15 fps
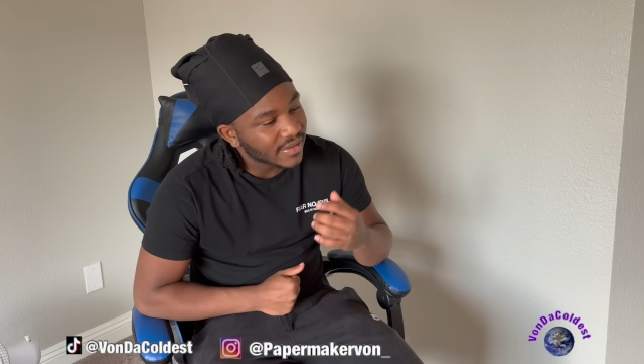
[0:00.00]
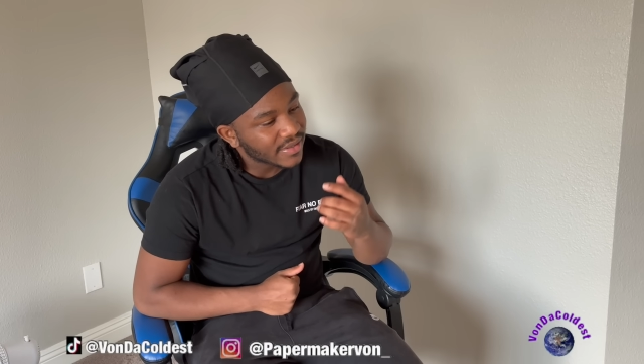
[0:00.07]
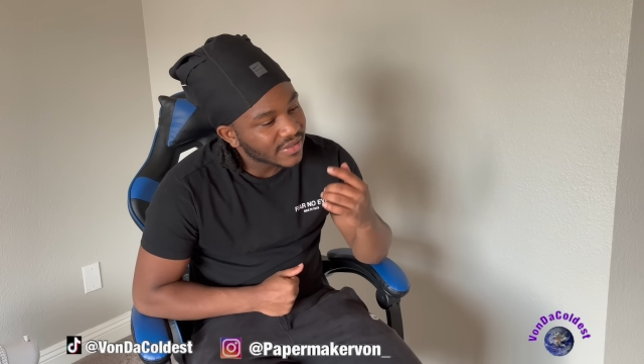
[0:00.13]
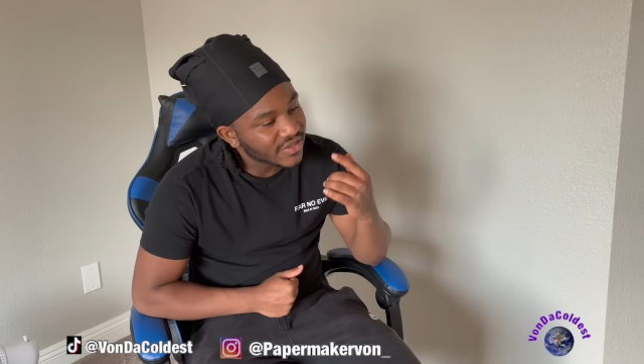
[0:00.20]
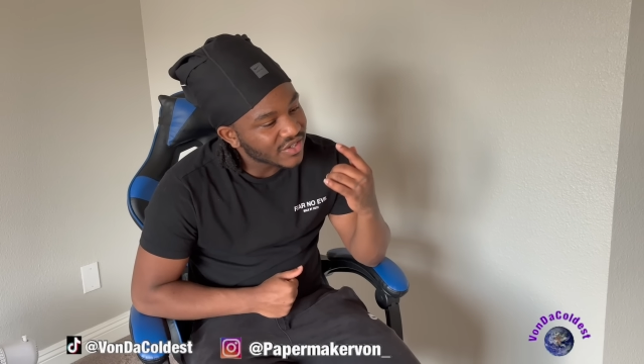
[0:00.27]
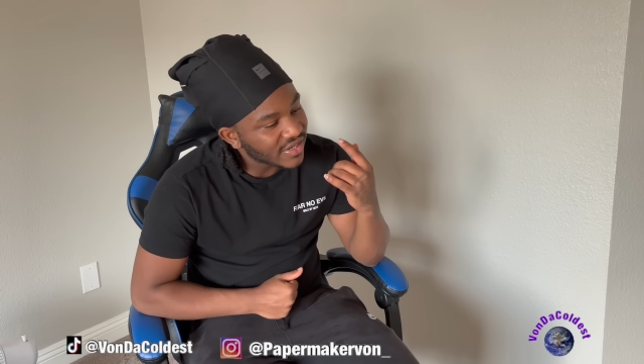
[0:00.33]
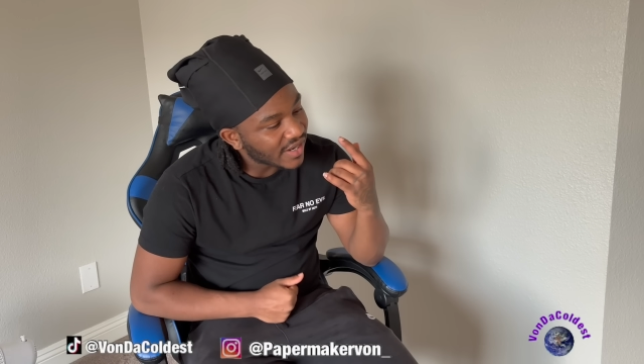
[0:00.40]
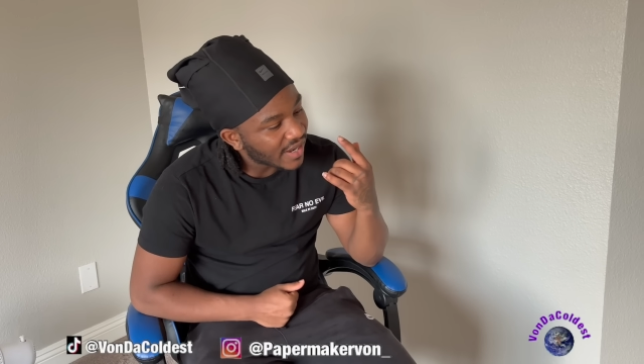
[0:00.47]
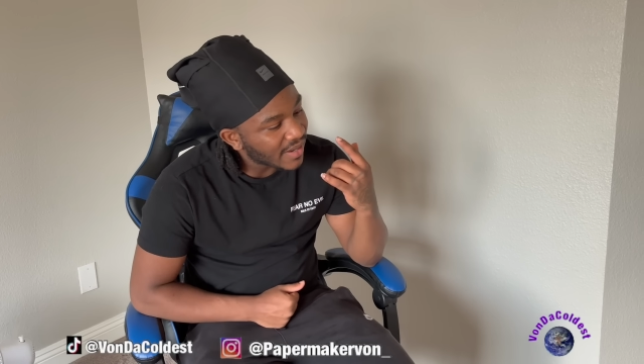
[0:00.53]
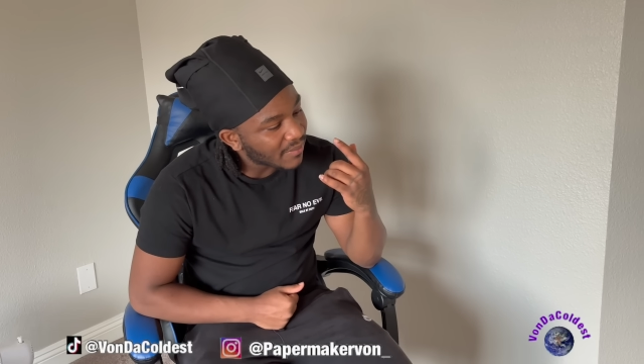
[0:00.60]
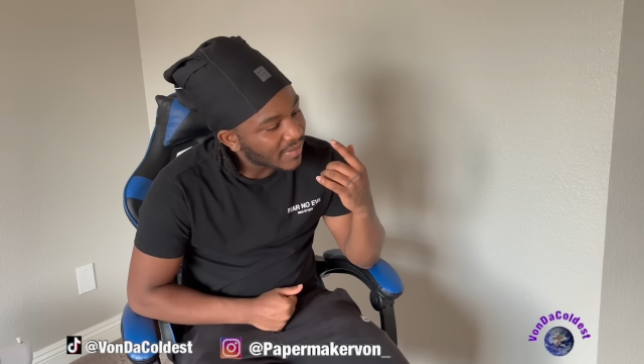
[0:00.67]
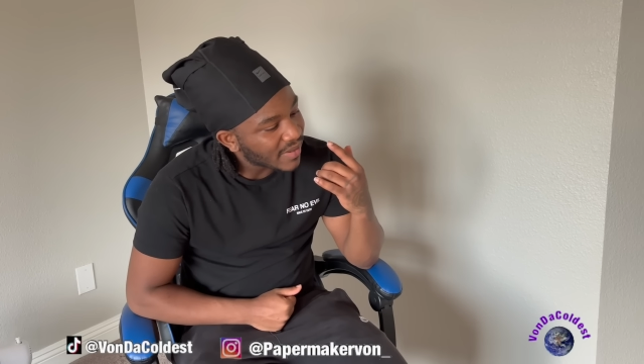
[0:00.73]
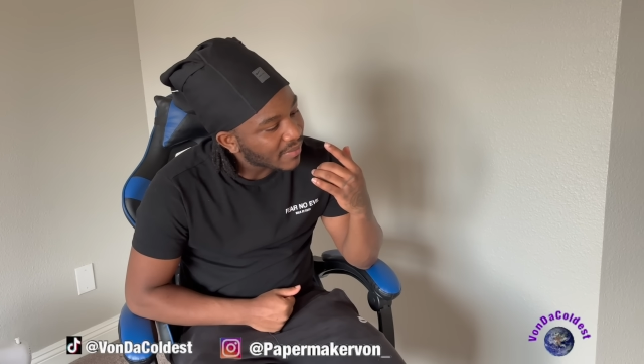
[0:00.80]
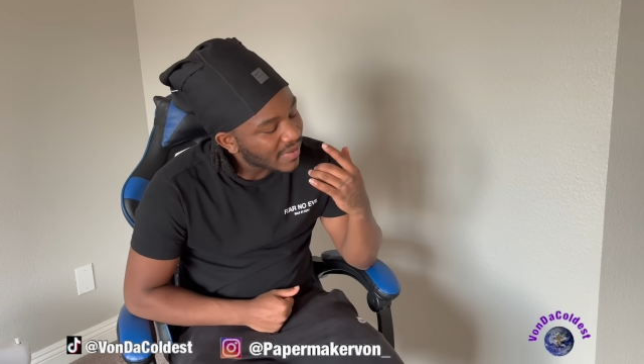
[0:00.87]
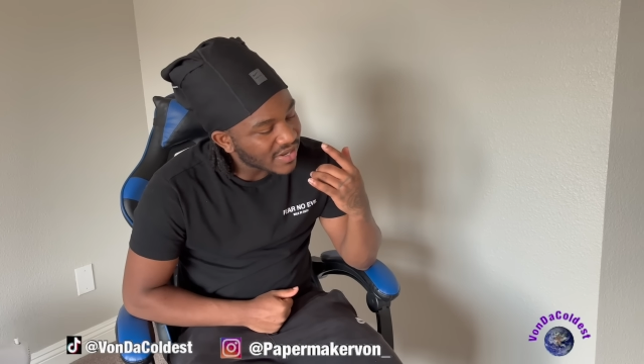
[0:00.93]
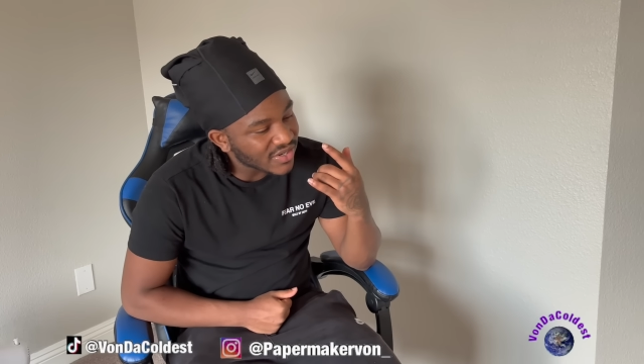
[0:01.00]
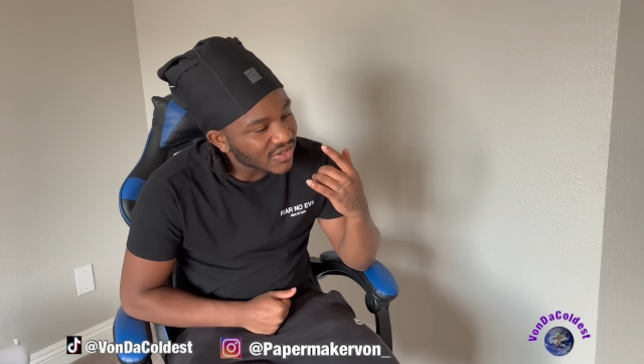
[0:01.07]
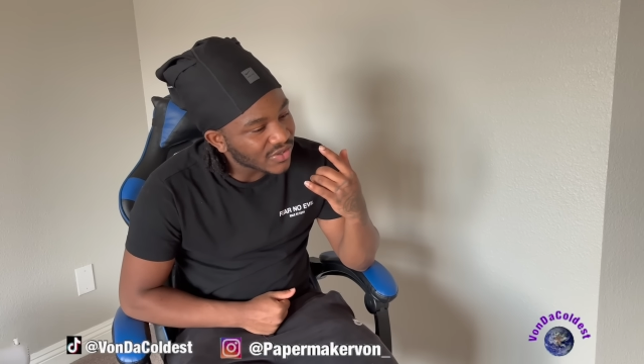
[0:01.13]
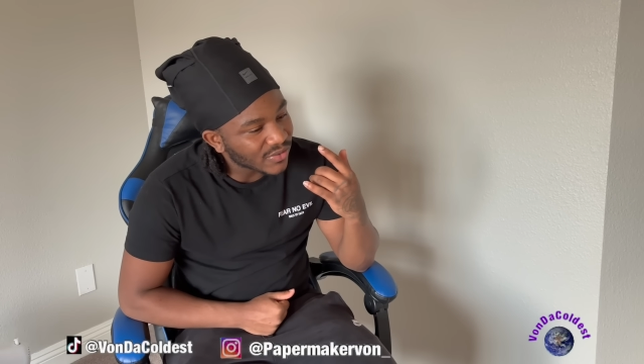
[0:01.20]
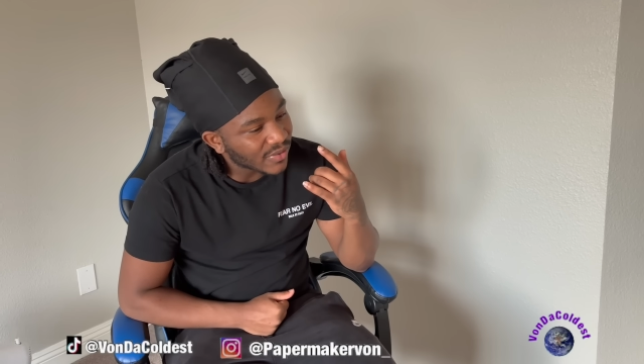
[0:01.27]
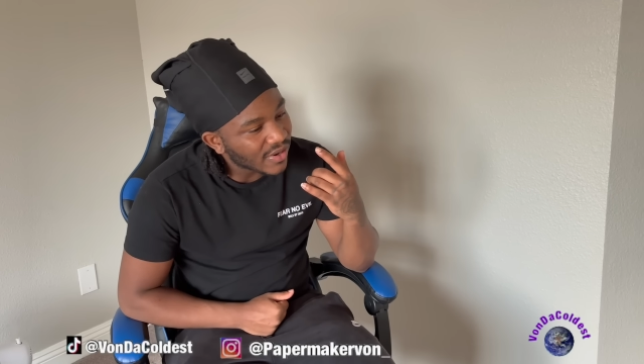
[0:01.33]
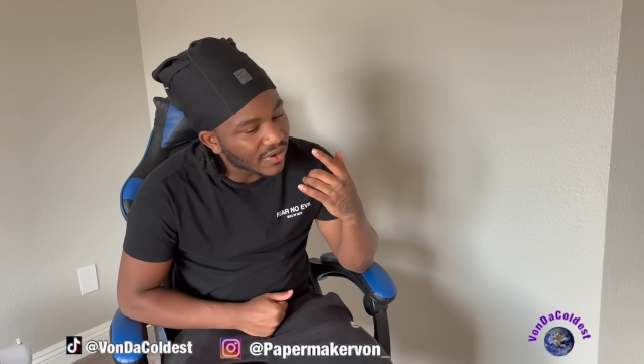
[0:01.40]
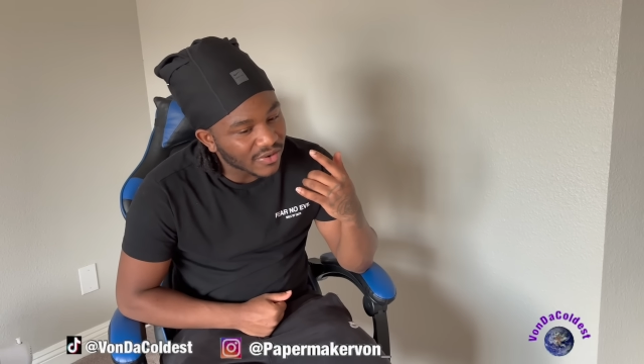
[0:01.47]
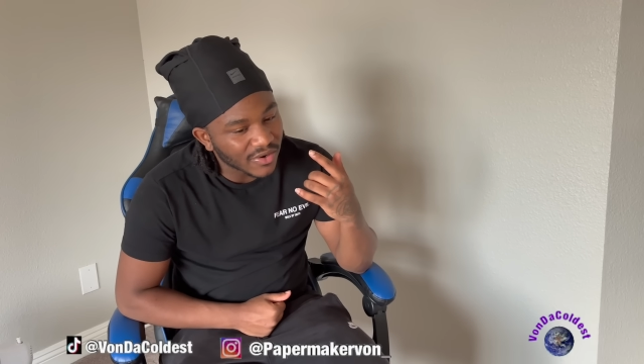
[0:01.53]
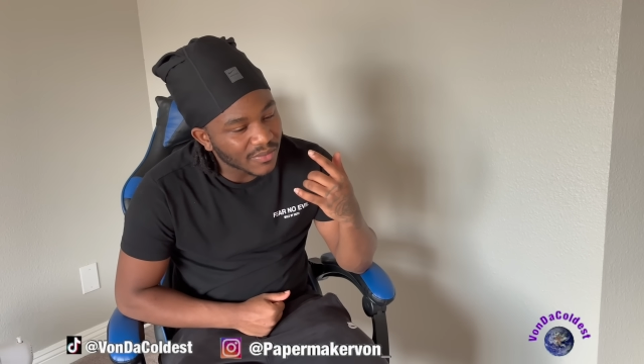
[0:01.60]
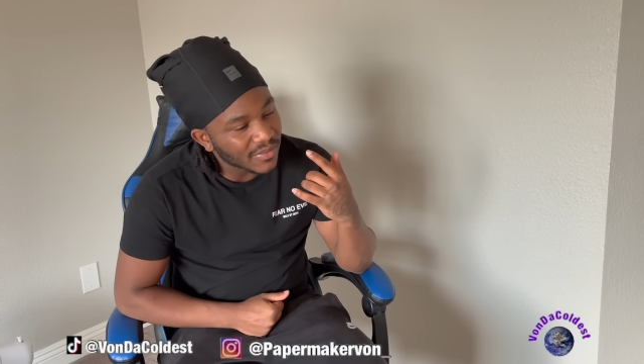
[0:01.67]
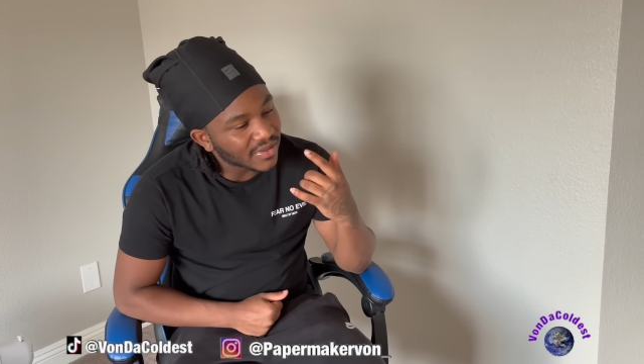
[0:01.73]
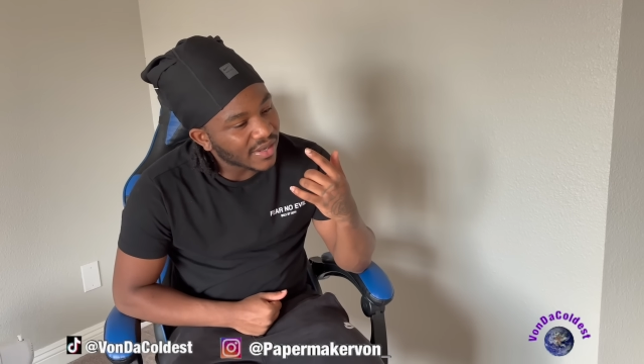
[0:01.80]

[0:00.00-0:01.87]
she ain't been messing around on me.